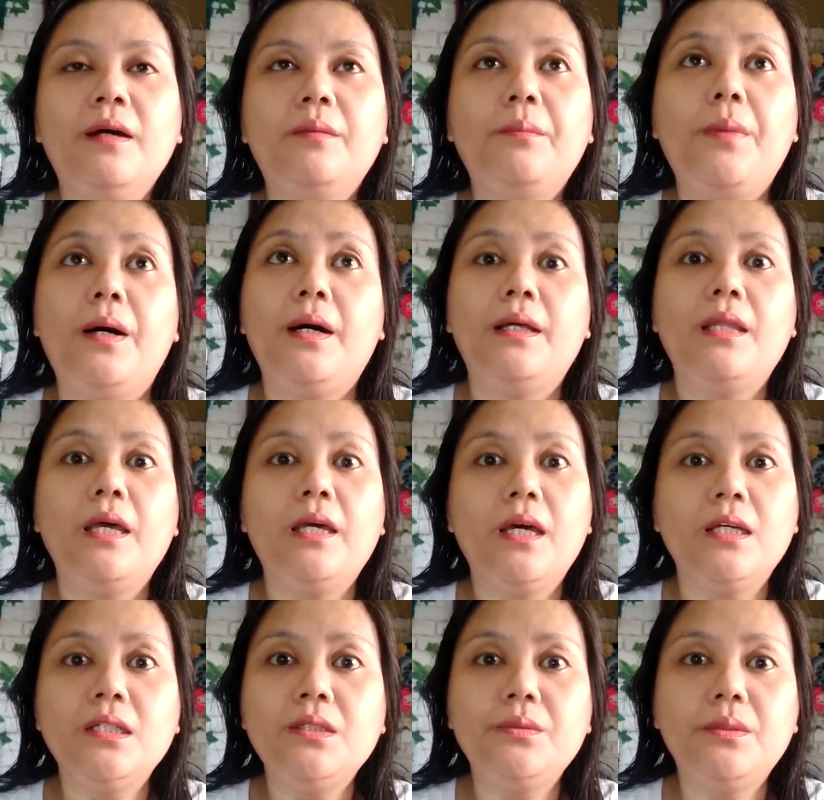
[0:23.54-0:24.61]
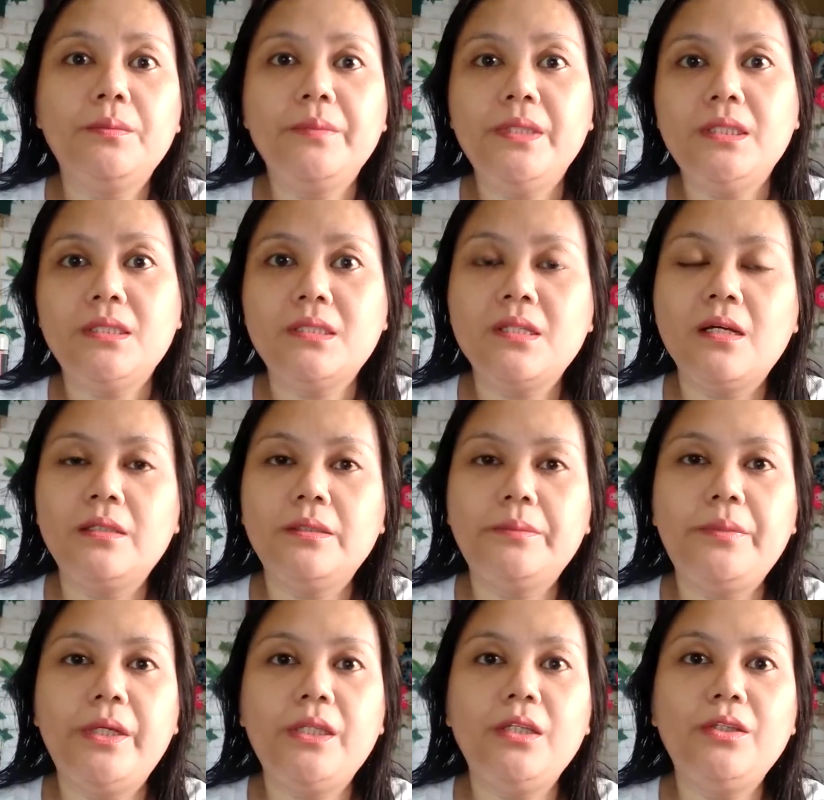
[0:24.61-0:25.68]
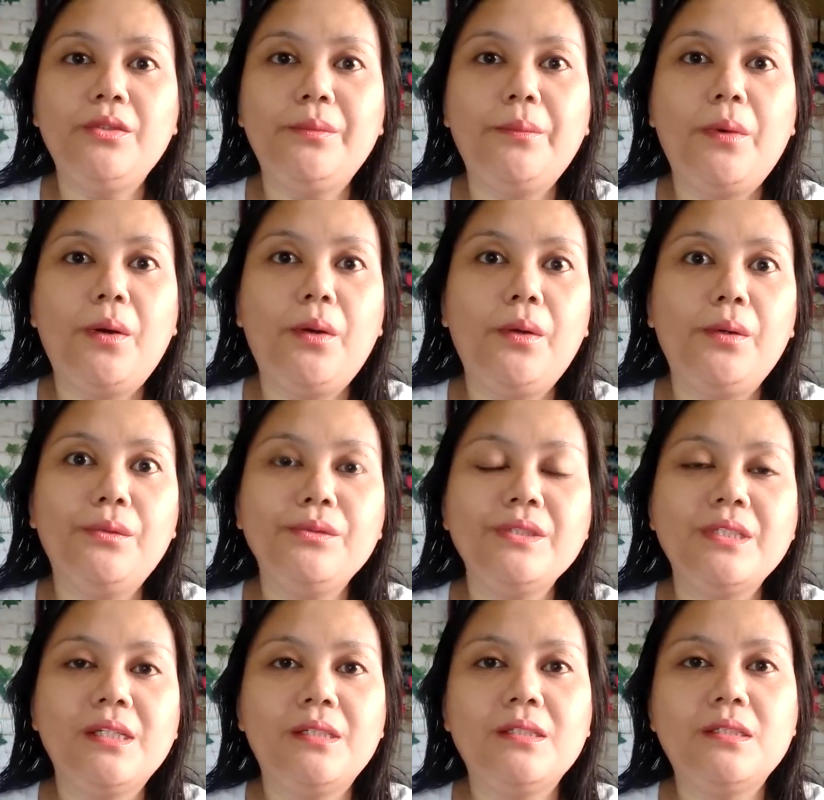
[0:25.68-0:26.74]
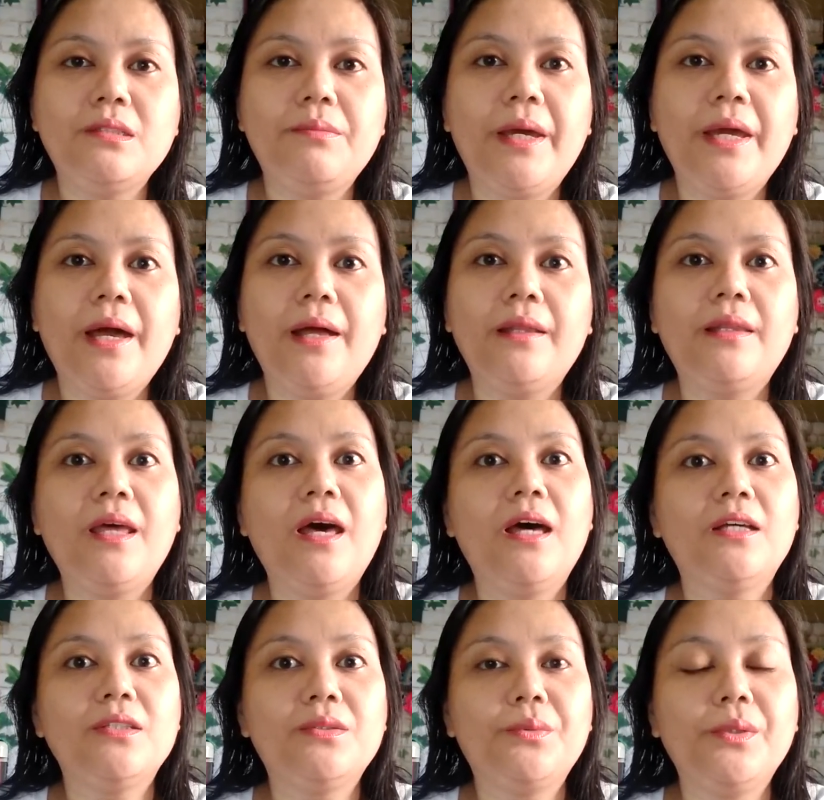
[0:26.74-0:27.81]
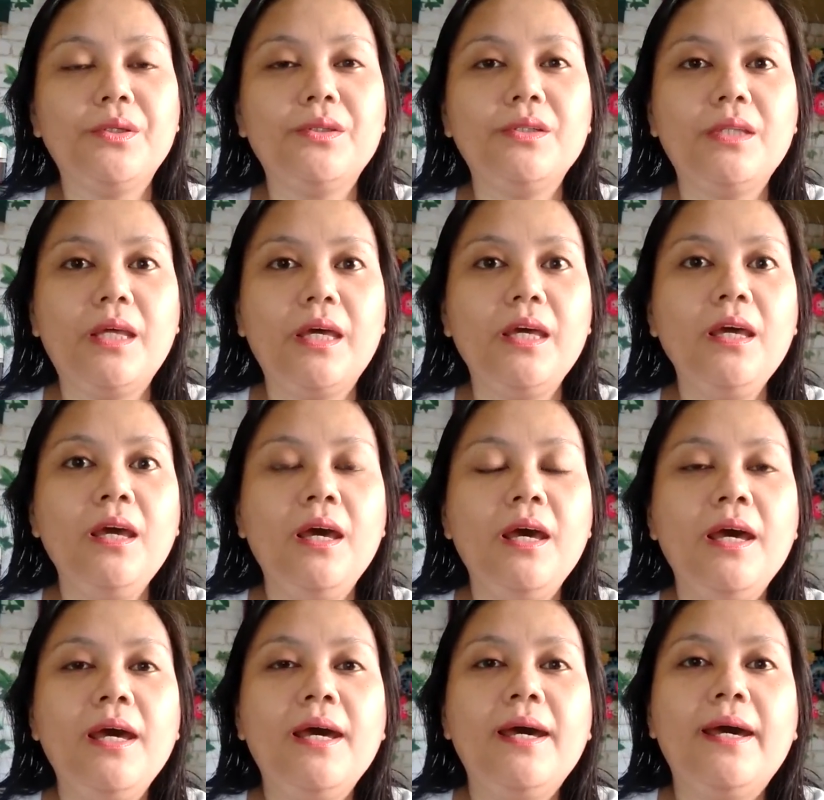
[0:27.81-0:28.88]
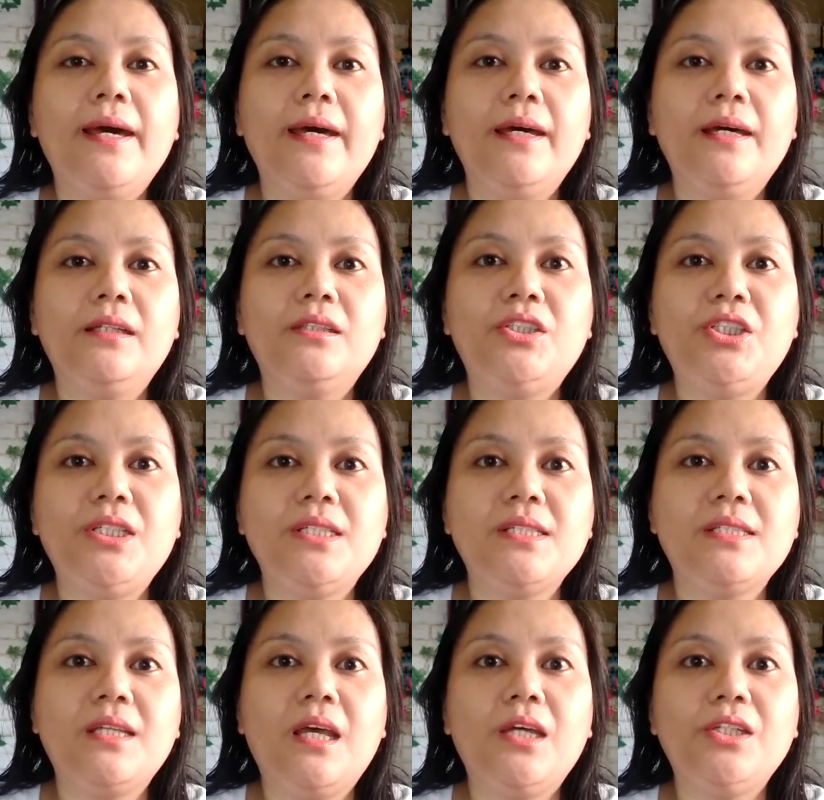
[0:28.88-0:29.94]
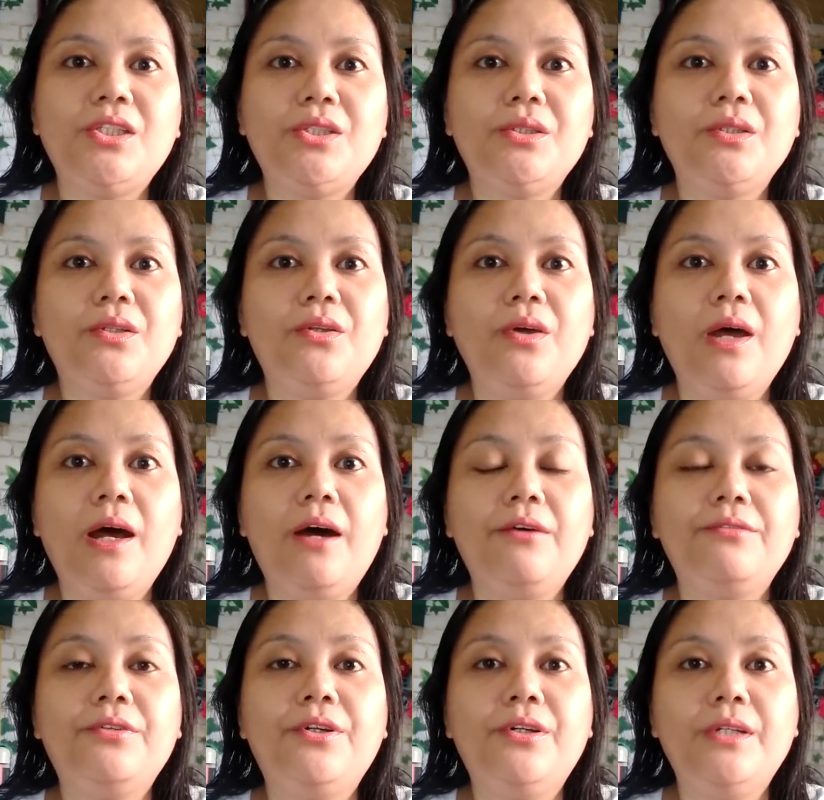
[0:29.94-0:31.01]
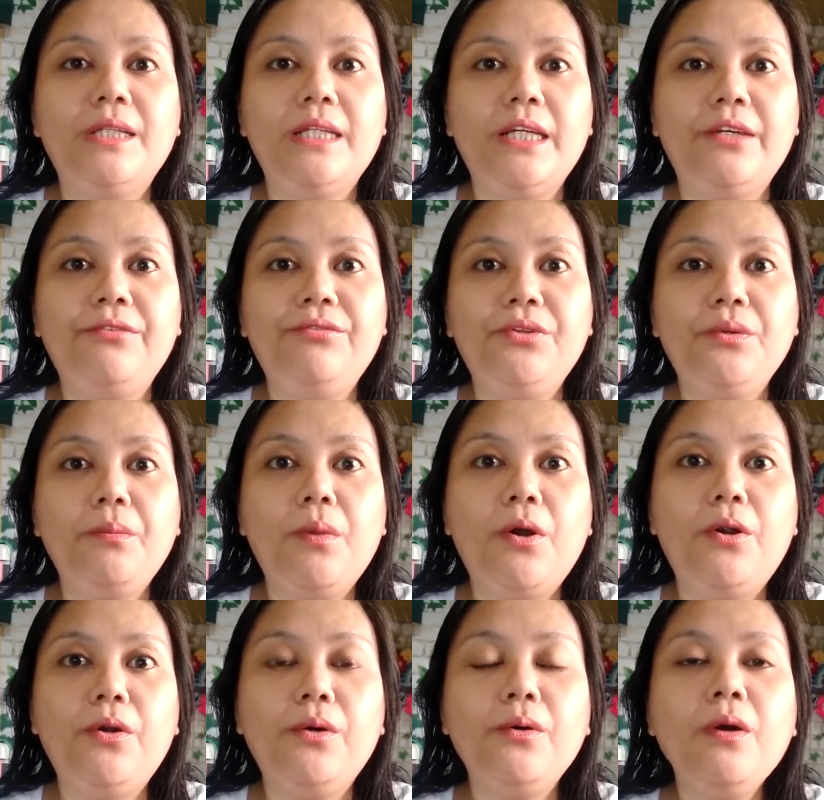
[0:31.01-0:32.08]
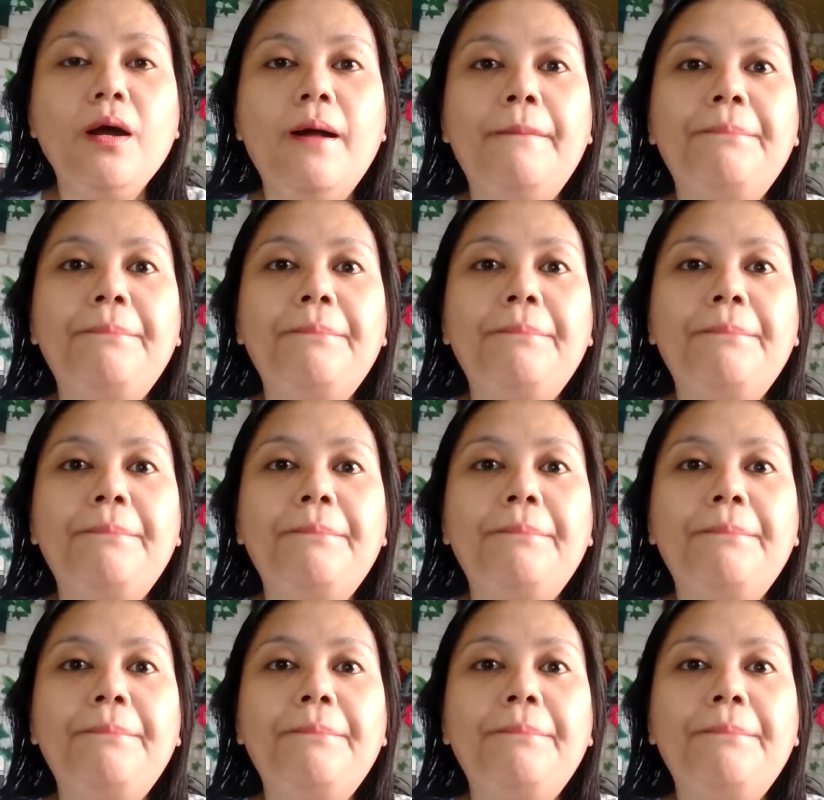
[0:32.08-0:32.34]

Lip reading: but I guess we'll be celebrating tomorrow since my ate has work today and she is scheduled to have her leave tomorrow.